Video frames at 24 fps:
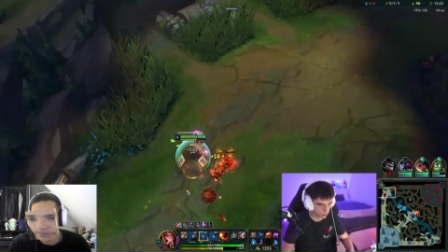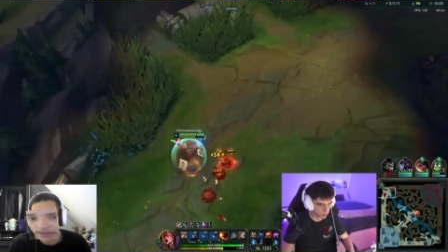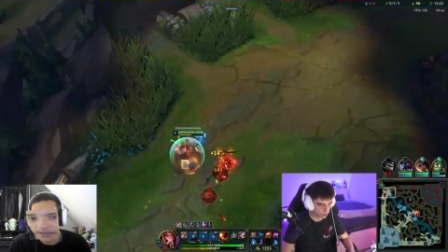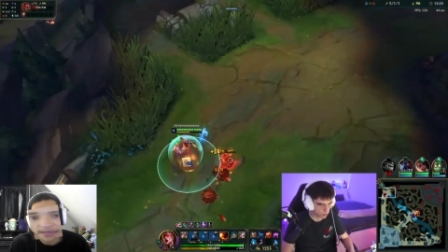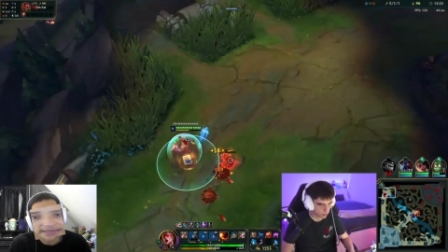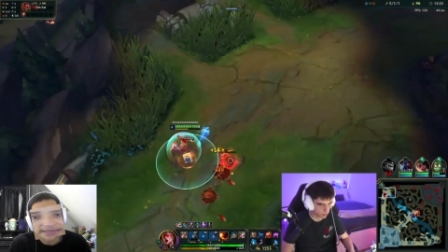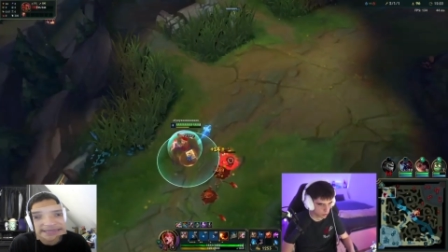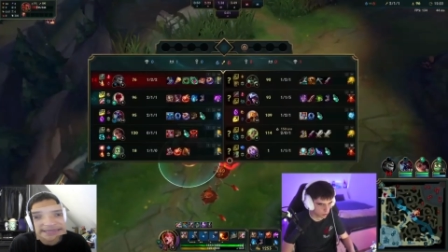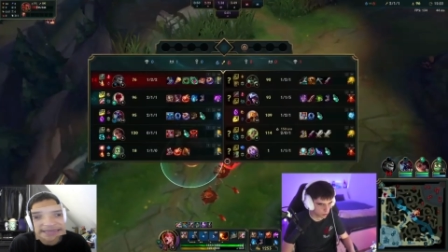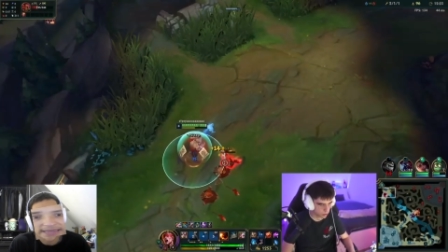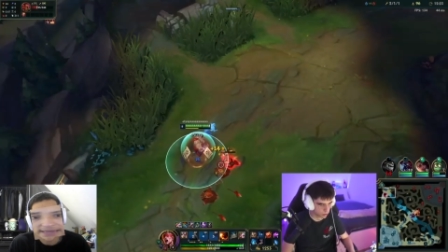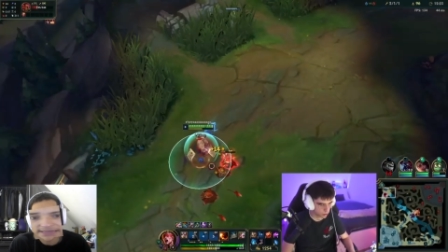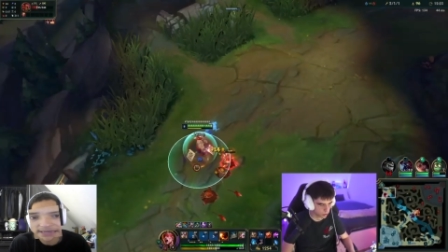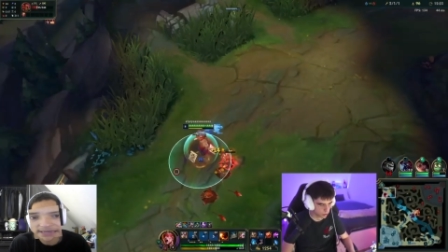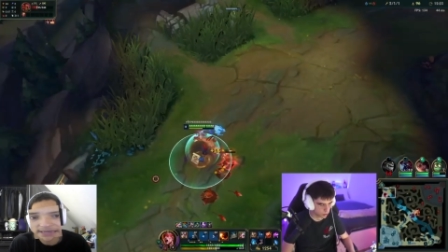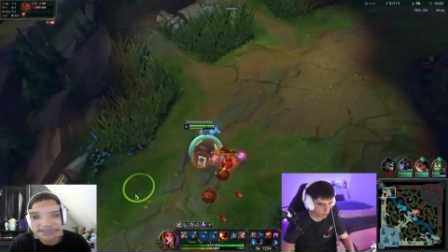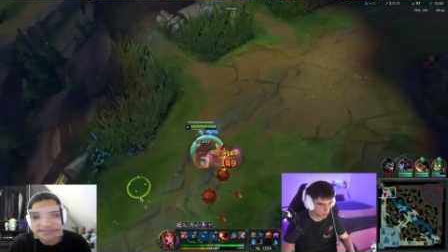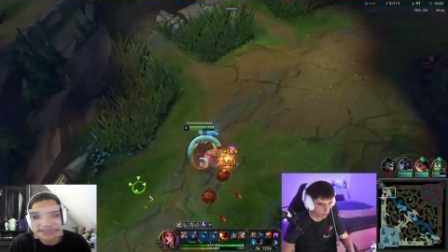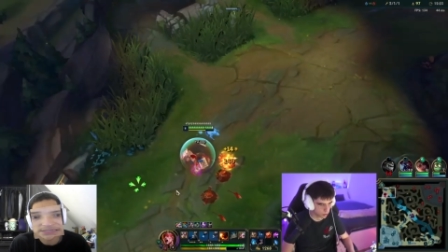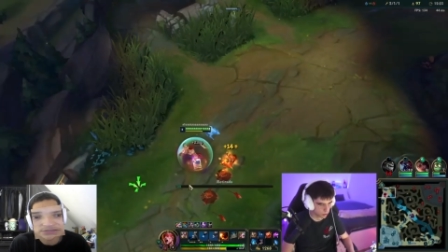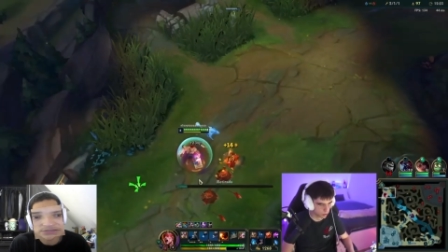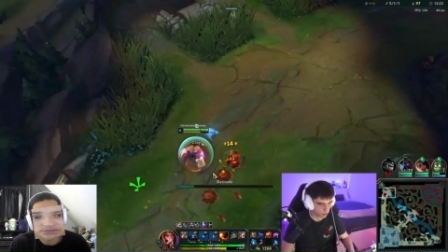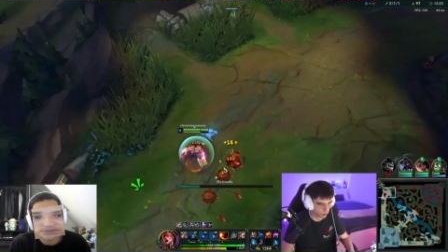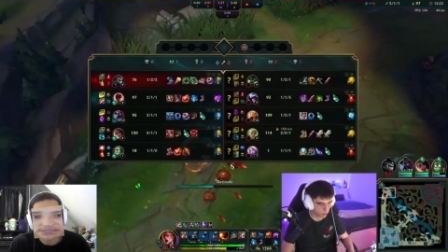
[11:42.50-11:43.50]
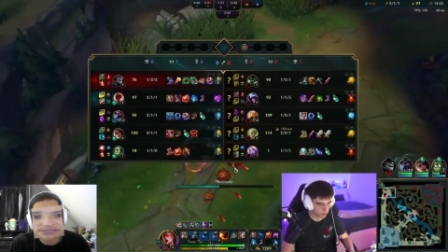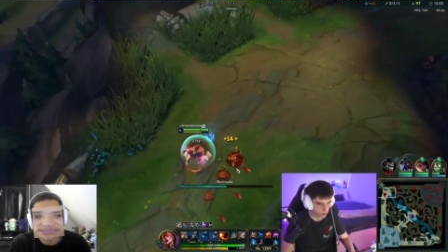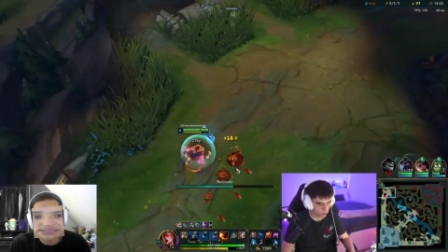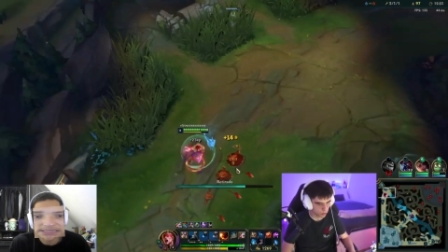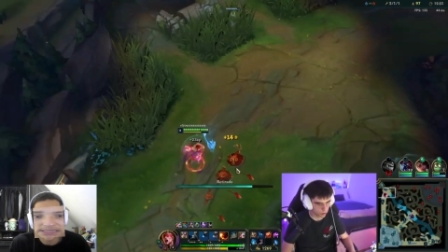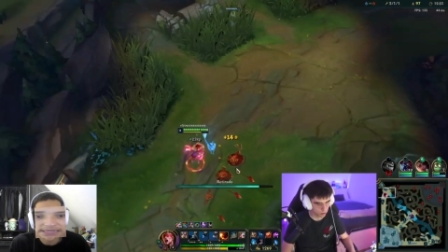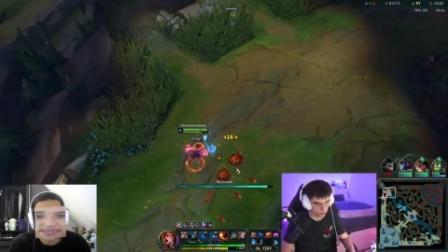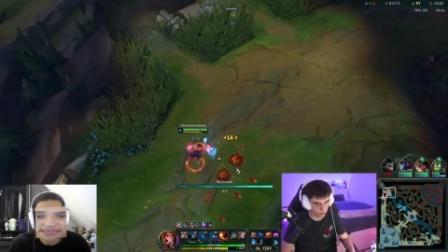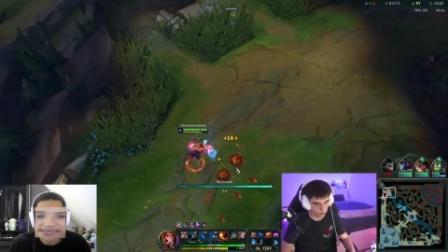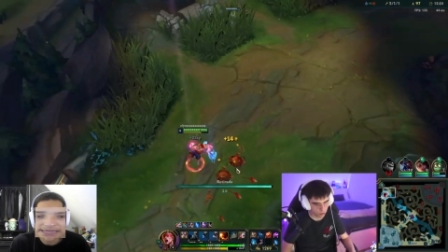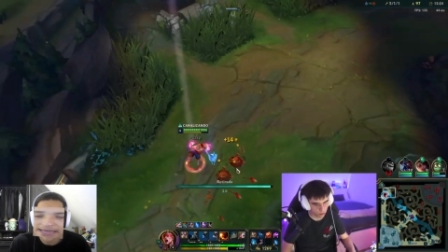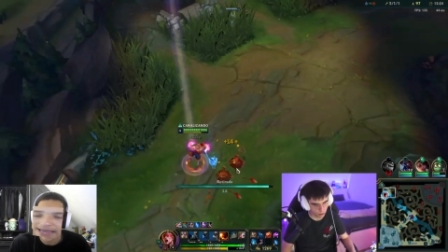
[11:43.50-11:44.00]
Again, guys, you'll
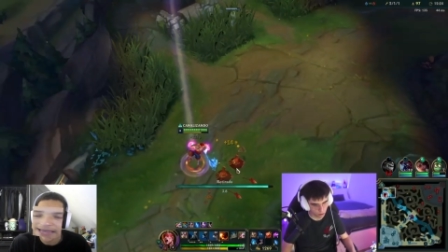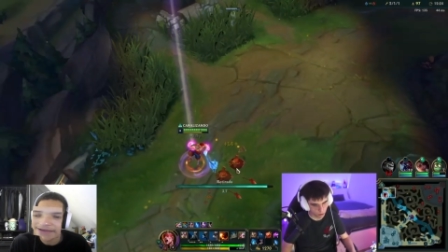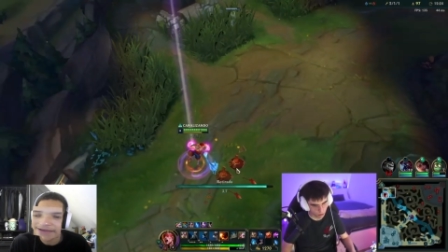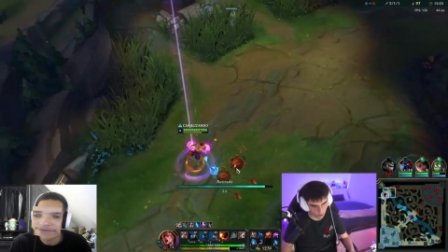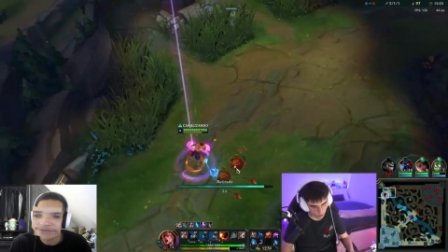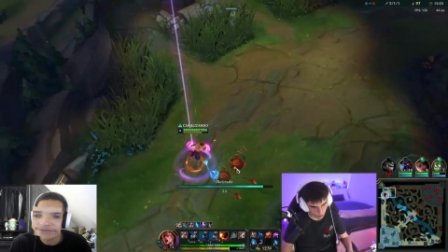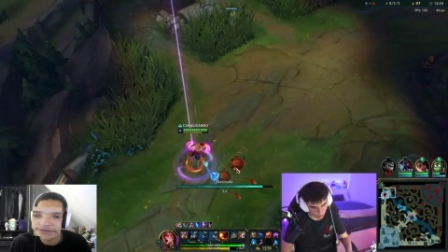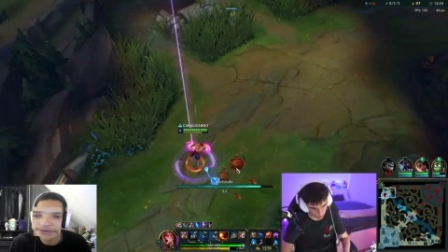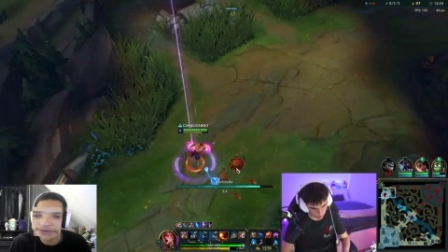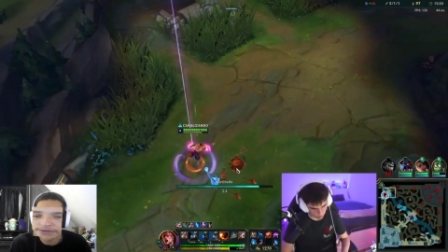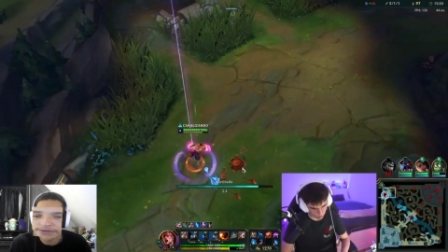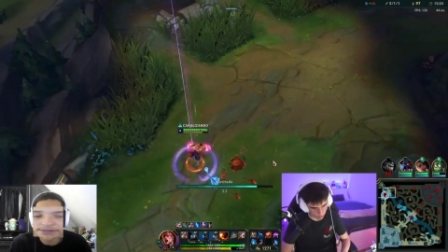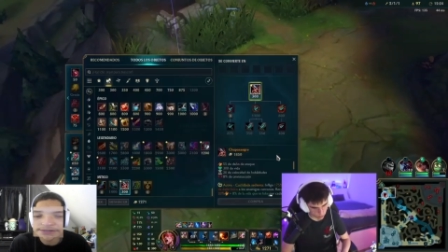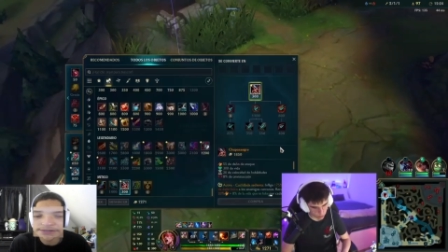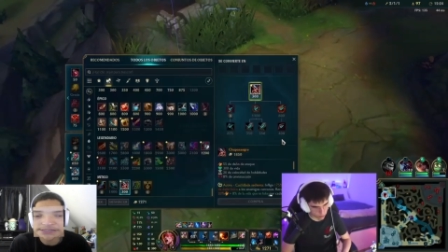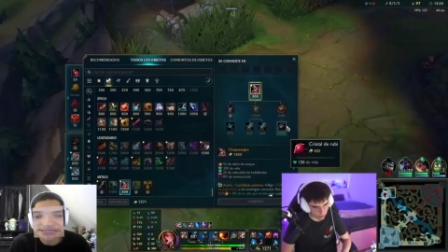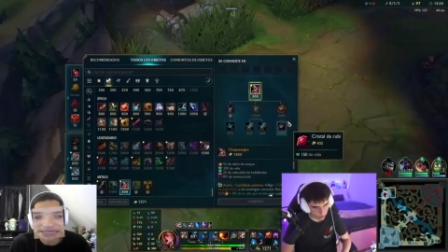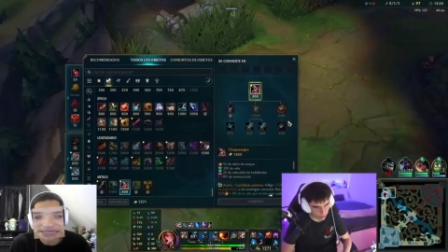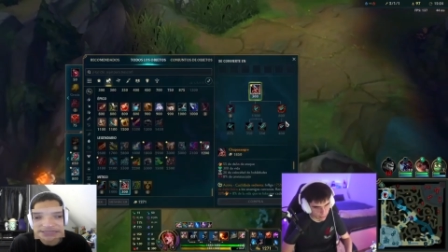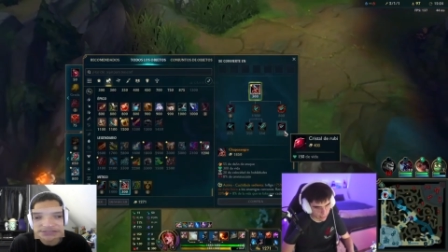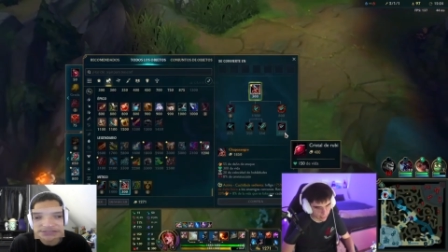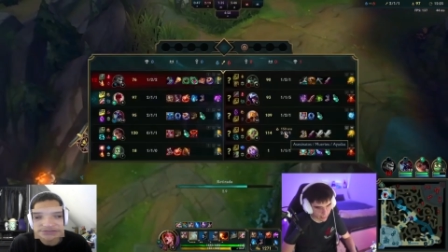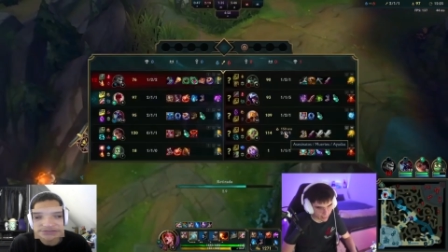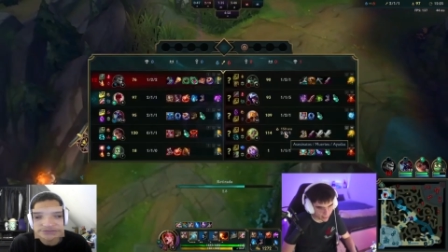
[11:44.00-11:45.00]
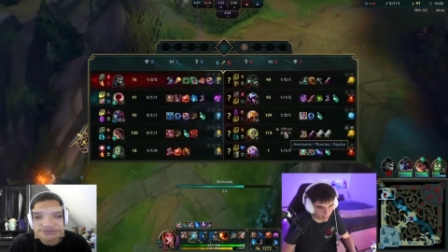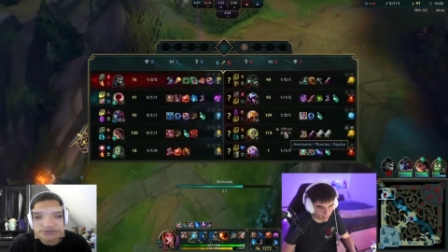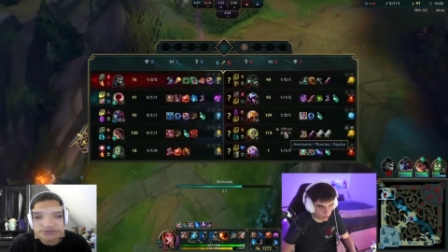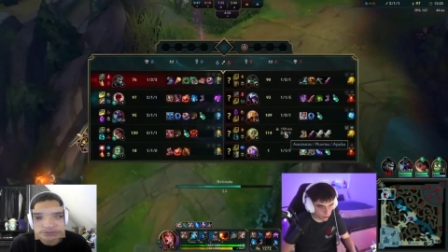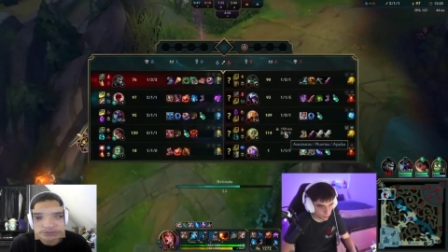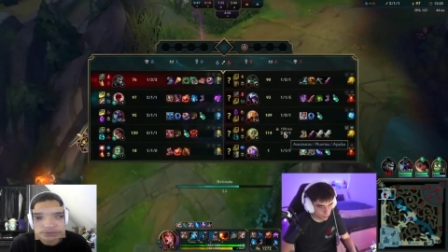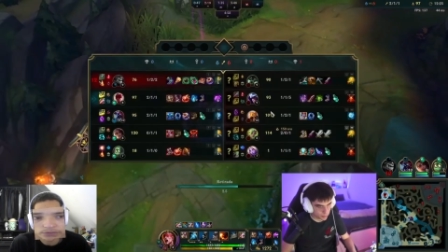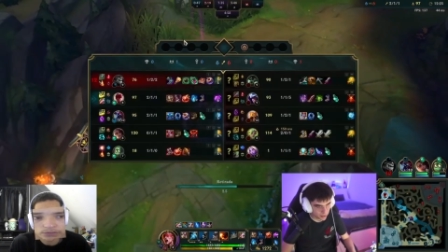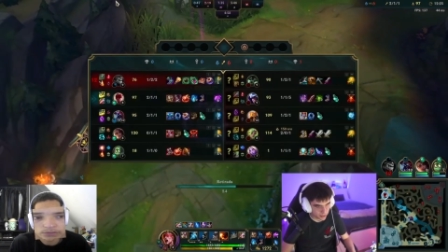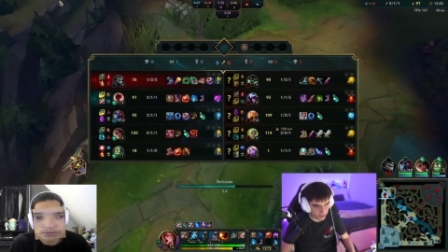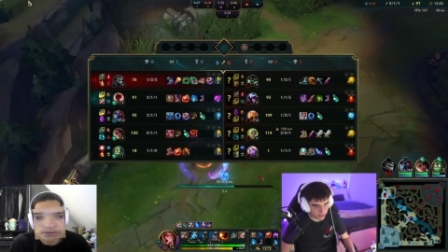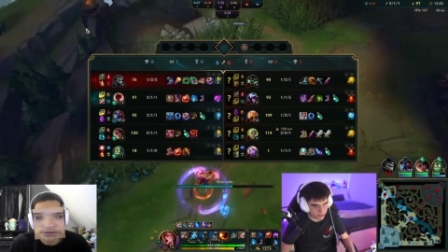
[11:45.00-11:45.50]
see every Challenger V O D
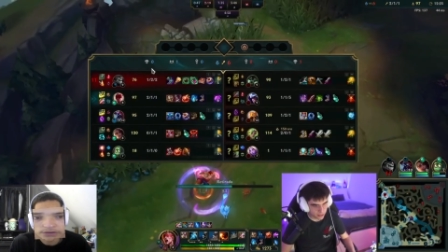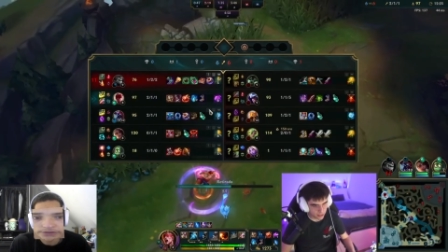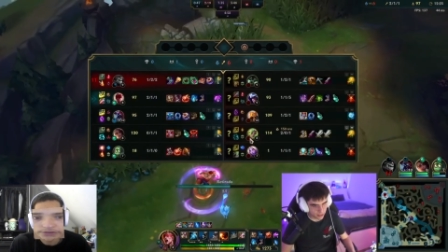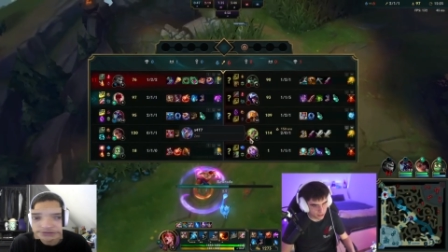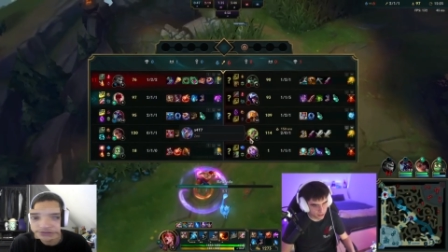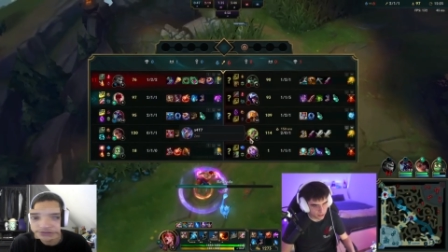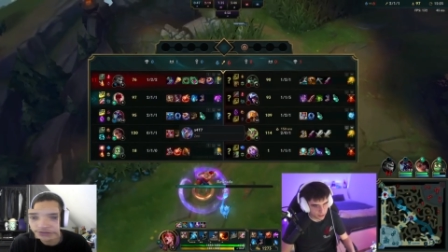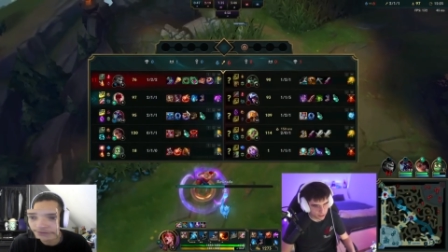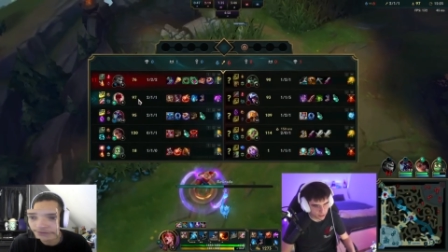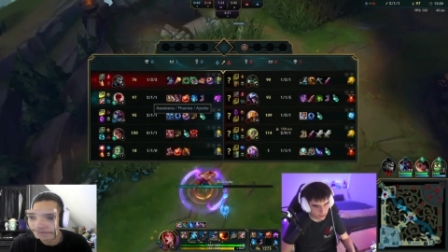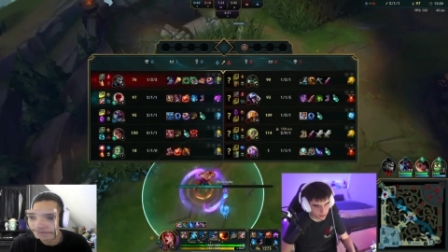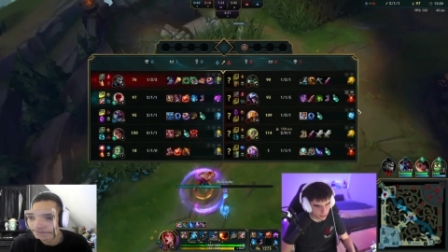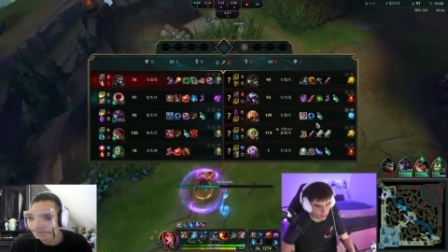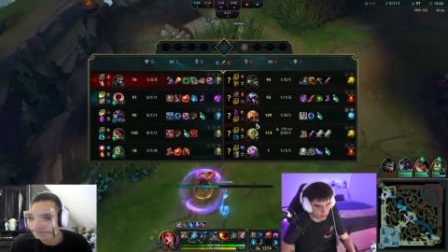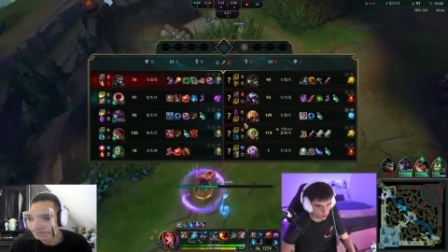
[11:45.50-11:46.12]
we'll watch,